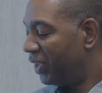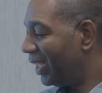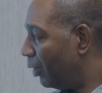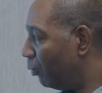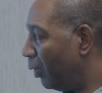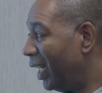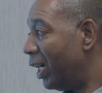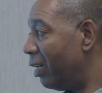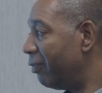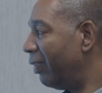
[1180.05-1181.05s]
get rid
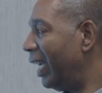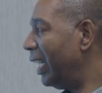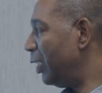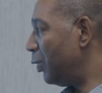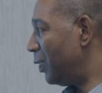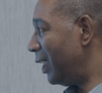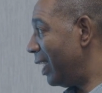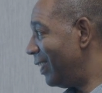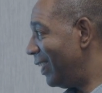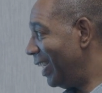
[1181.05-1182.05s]
of at
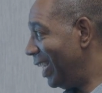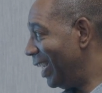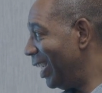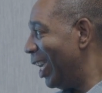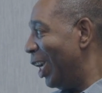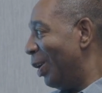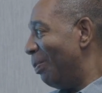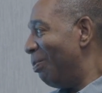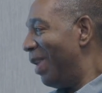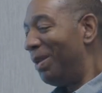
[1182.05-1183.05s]
UCSD.
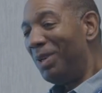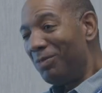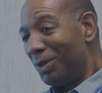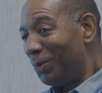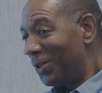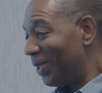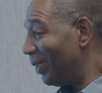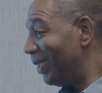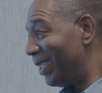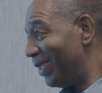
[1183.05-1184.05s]
Maybe even more
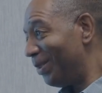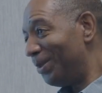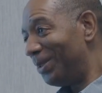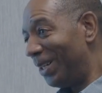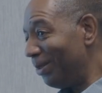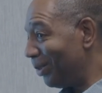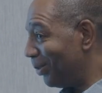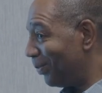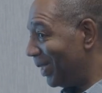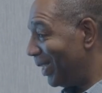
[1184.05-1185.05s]
so than the stool
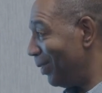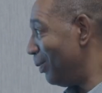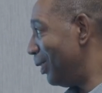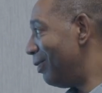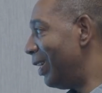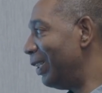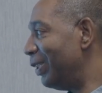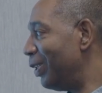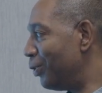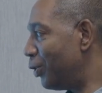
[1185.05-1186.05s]
cultures, was to get rid of all
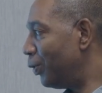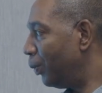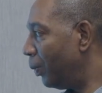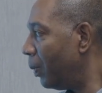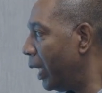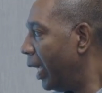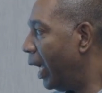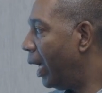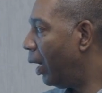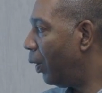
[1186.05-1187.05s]
of those stool
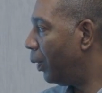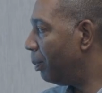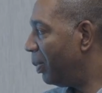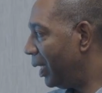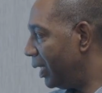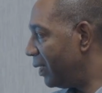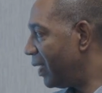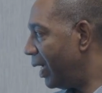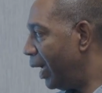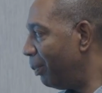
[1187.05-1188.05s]
O and
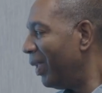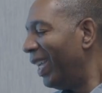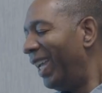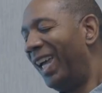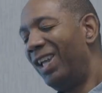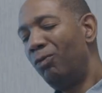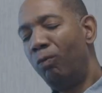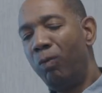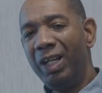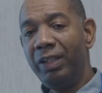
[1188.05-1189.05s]
Ps.
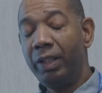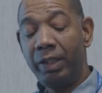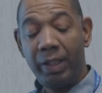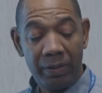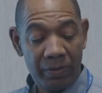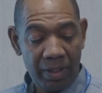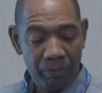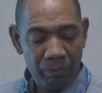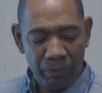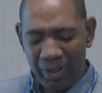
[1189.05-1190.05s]
And one of the things
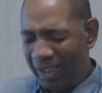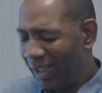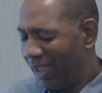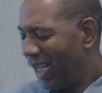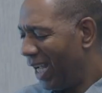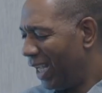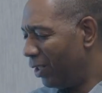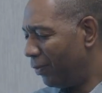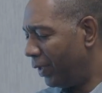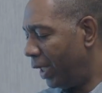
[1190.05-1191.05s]
that really
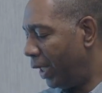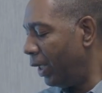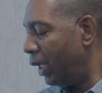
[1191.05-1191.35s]
kind of